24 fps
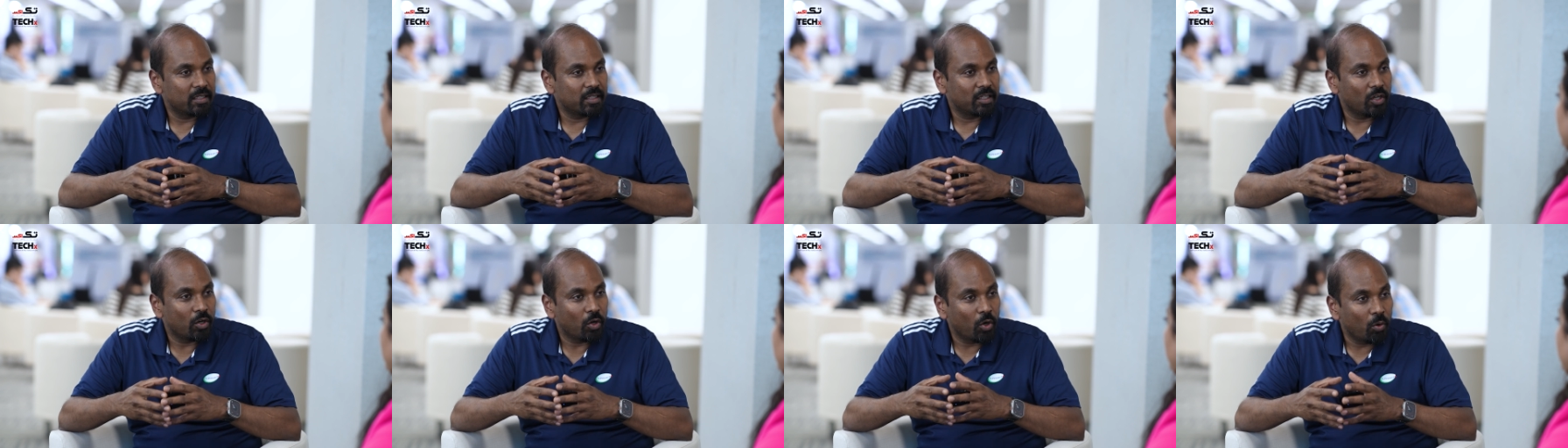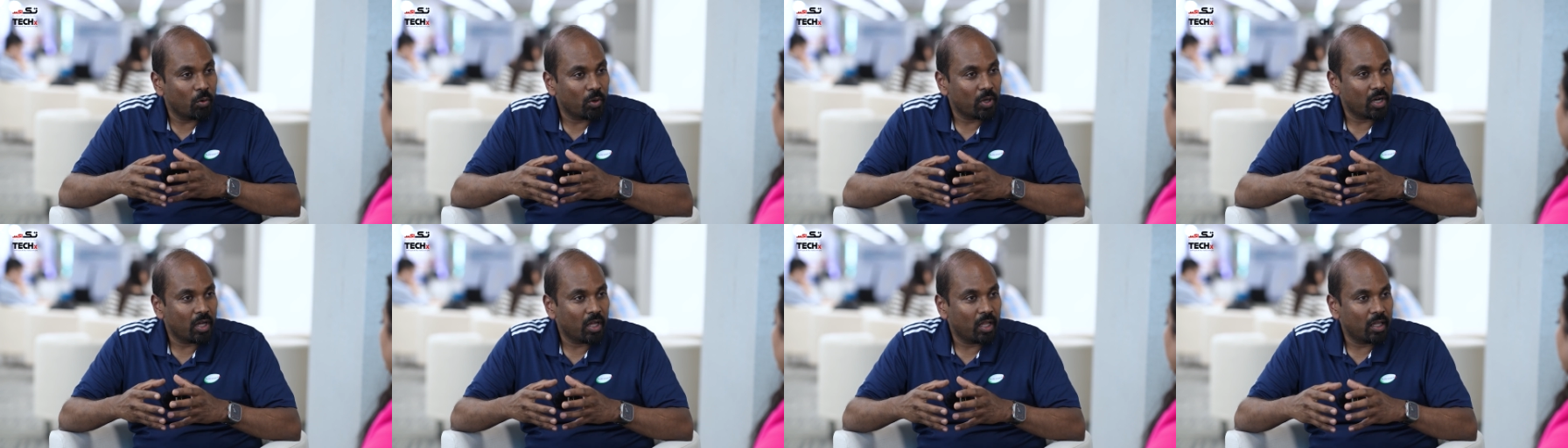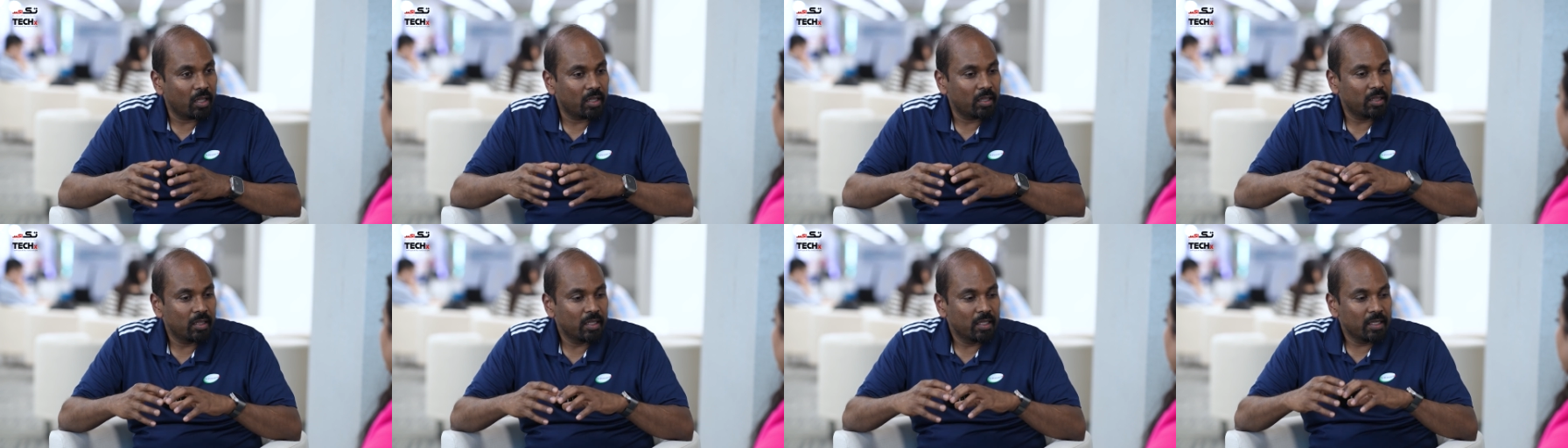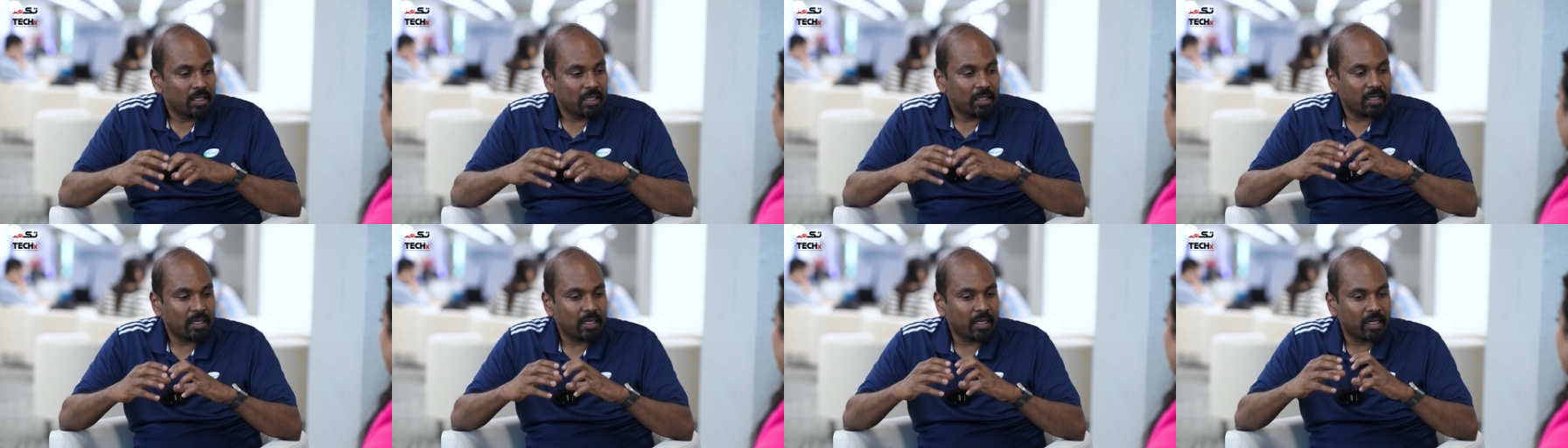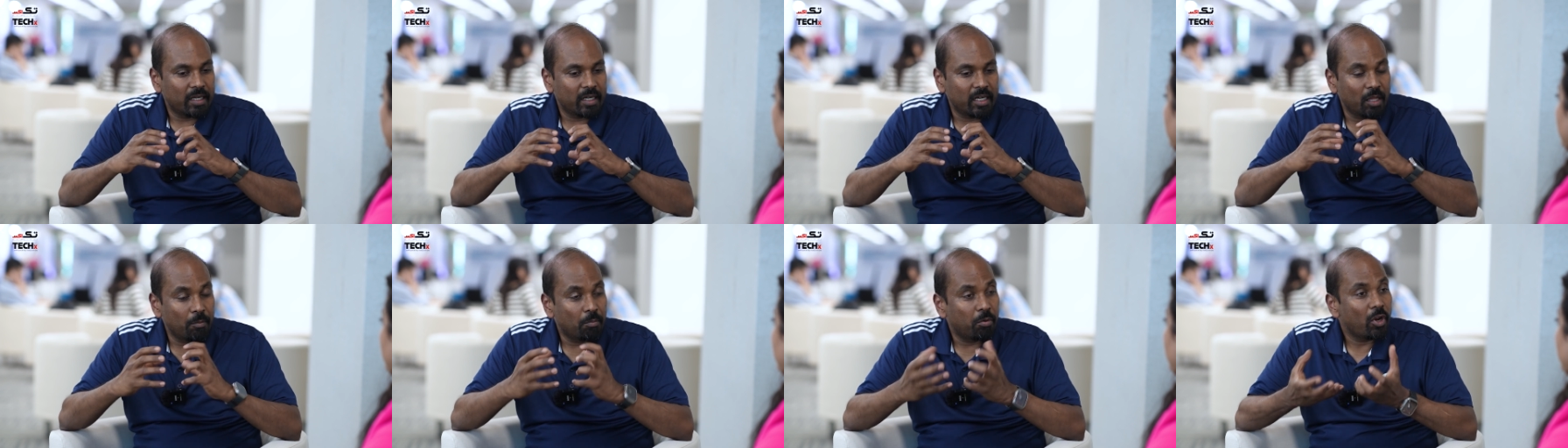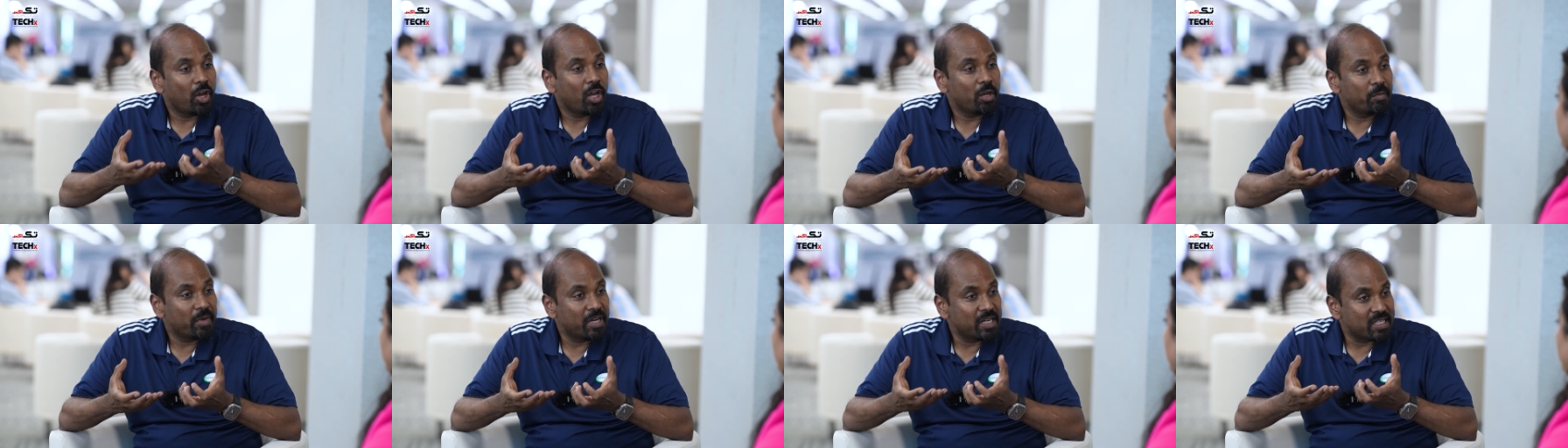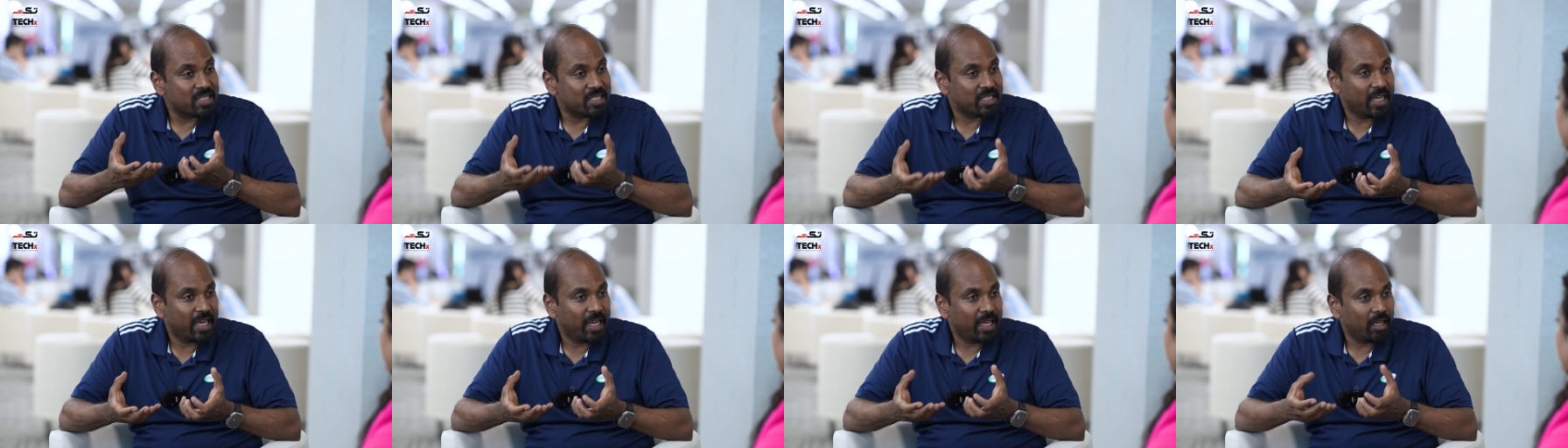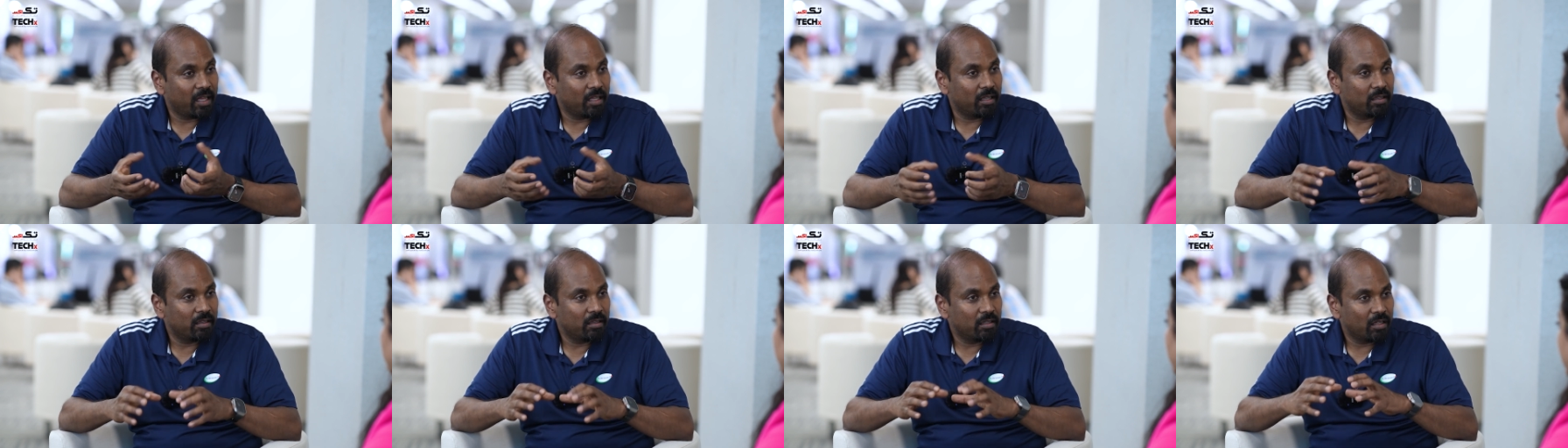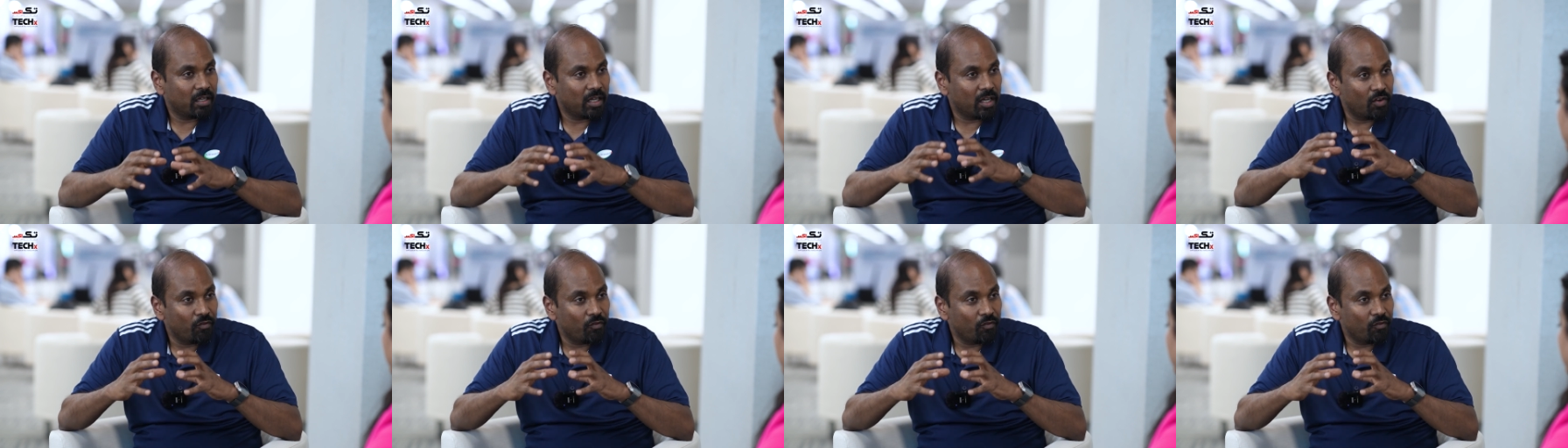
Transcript: the overall deployment scale